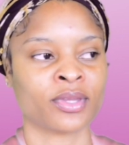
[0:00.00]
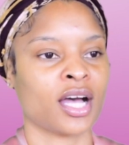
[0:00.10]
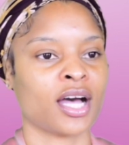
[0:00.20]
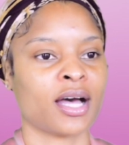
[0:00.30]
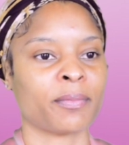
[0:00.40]

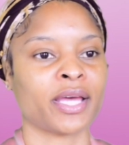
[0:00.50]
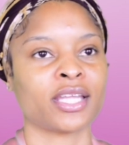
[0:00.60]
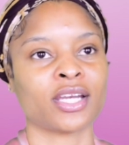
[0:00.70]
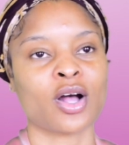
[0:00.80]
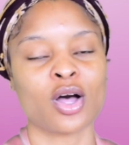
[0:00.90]
And
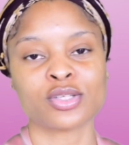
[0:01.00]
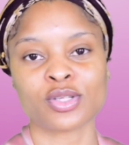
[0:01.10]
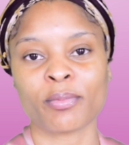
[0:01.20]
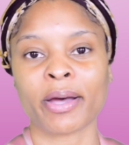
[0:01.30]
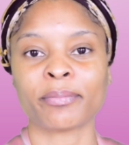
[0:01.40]
then
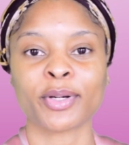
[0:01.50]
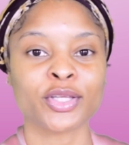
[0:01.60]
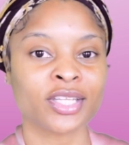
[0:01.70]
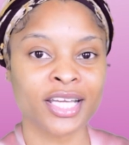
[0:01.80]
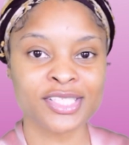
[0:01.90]
also my
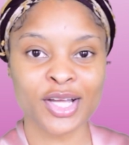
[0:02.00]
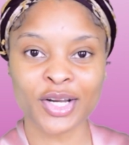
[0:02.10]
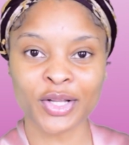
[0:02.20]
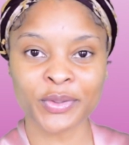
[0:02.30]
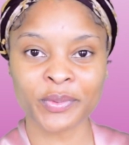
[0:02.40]
birthday's on
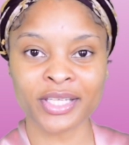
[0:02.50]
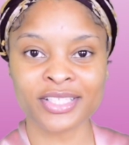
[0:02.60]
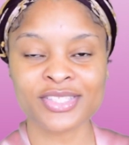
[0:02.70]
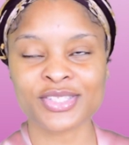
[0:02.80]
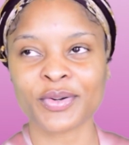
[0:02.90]

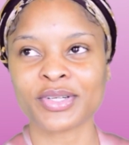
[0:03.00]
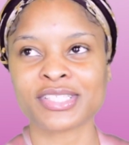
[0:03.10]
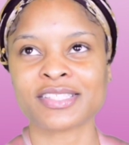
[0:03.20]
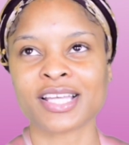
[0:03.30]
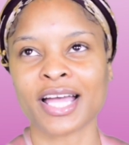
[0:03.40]
Halloween, so it
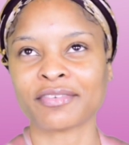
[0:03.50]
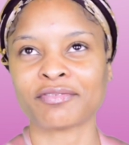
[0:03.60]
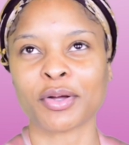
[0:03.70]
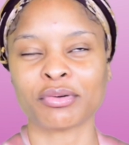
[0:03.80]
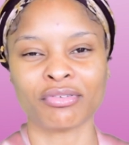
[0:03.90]
just kind of
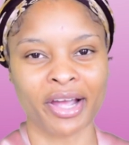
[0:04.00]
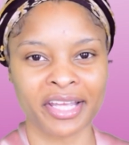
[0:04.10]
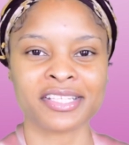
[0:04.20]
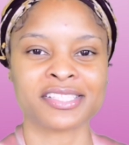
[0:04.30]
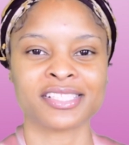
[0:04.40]
felt
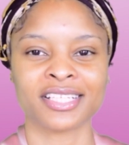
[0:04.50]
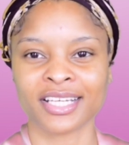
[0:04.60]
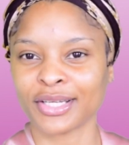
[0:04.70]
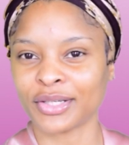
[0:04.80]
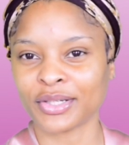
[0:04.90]
right.
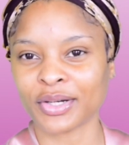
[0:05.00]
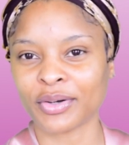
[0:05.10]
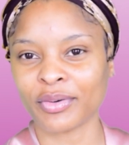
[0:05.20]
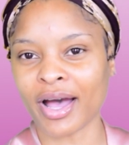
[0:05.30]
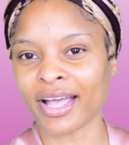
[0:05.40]
You
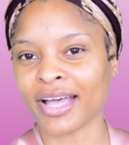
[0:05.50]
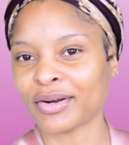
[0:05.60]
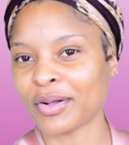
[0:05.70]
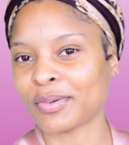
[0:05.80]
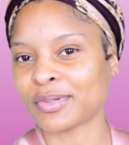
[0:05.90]
know, I kind
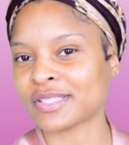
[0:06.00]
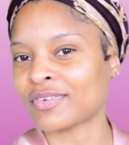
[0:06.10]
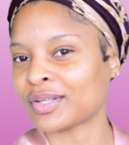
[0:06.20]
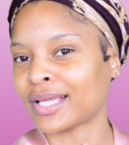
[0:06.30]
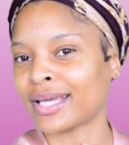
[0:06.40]
of almost
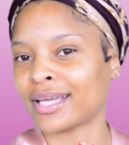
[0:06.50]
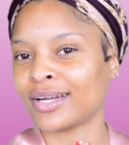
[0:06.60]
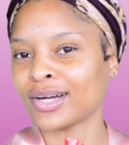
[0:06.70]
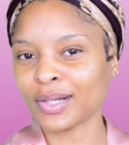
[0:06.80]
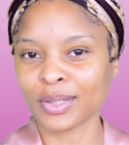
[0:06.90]
felt like,
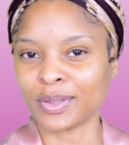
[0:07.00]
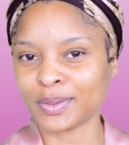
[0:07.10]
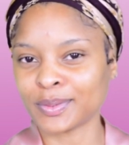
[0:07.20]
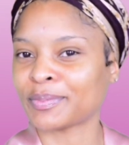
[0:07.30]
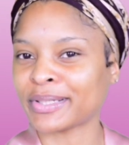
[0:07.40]
girl,
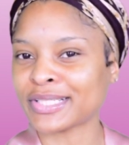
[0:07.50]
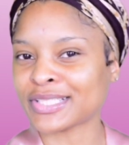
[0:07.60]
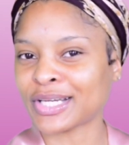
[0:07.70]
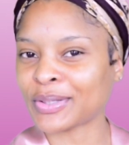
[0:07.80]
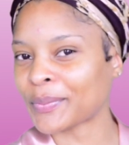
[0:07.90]
your birthday's
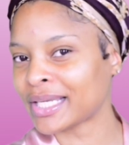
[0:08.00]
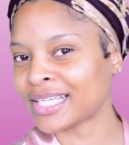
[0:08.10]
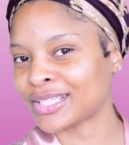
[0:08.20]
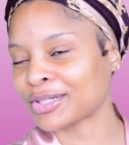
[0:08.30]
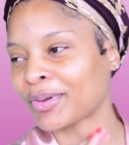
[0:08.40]
on
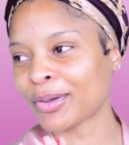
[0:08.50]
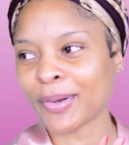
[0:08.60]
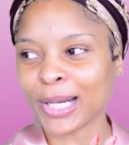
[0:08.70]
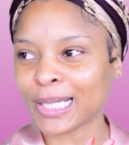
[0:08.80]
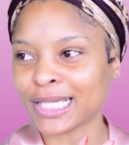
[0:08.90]
Halloween, you're a makeup
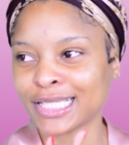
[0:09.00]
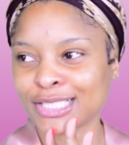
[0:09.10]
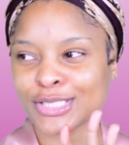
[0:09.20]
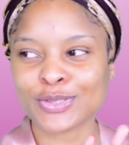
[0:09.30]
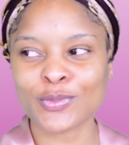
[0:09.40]

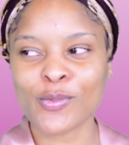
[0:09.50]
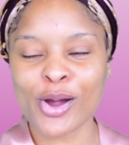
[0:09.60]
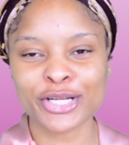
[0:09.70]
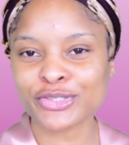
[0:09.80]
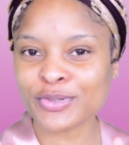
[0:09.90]
artist,
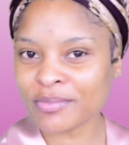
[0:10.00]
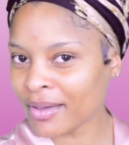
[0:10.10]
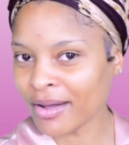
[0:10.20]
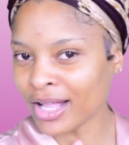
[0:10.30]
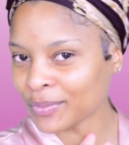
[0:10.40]
why aren't you doing
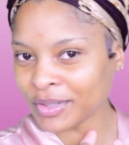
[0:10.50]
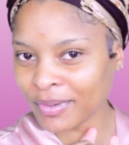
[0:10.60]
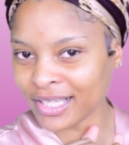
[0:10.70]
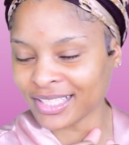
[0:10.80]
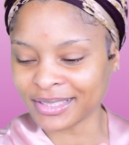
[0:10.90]
Halloween
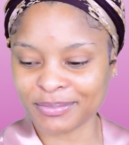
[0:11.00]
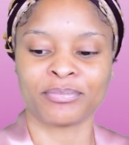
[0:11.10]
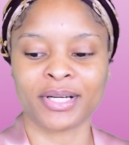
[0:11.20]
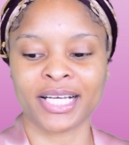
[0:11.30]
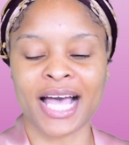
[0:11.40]
makeup?
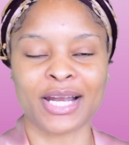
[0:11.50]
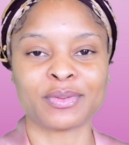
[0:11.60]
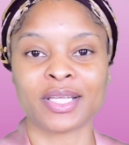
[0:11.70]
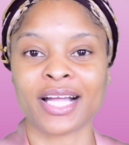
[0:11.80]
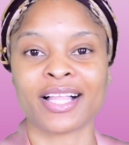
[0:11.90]
But I
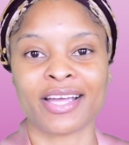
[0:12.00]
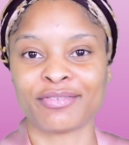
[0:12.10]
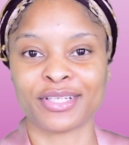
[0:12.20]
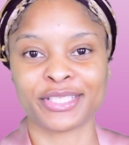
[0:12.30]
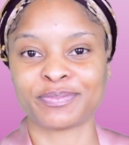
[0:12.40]
don't think I'll
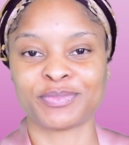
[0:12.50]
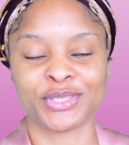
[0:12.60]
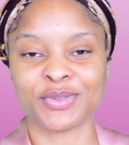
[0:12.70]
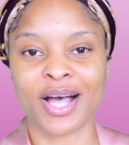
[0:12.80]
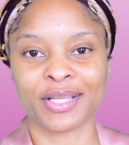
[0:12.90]
ever
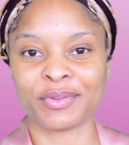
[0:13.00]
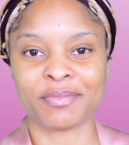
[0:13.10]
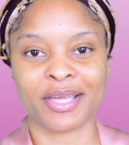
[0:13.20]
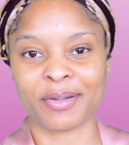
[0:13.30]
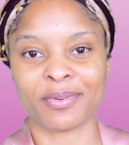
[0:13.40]
do Halloween
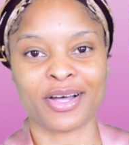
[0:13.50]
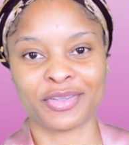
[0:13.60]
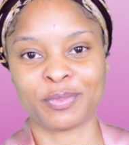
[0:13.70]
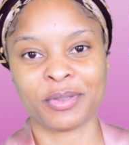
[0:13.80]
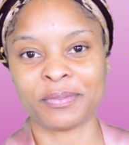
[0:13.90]
makeup on
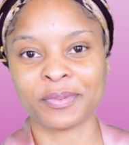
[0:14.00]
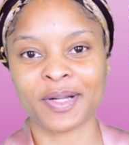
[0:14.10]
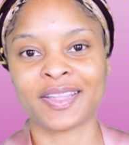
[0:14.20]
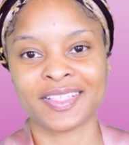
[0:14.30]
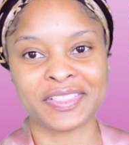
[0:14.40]
other people.
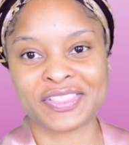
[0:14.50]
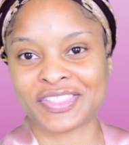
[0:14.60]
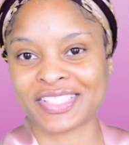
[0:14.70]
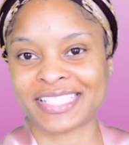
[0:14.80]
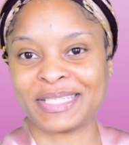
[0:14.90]
I think this is
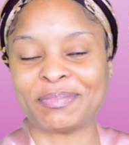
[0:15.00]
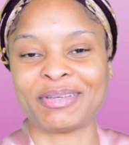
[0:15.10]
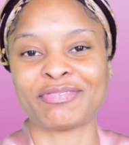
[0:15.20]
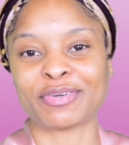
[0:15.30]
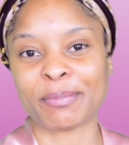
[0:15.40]
just going to
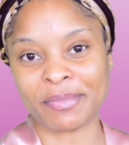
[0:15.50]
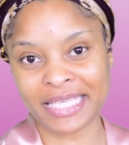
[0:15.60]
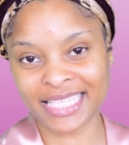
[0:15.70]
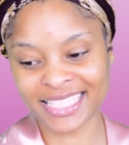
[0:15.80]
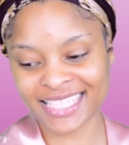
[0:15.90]
be for
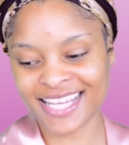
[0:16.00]
me.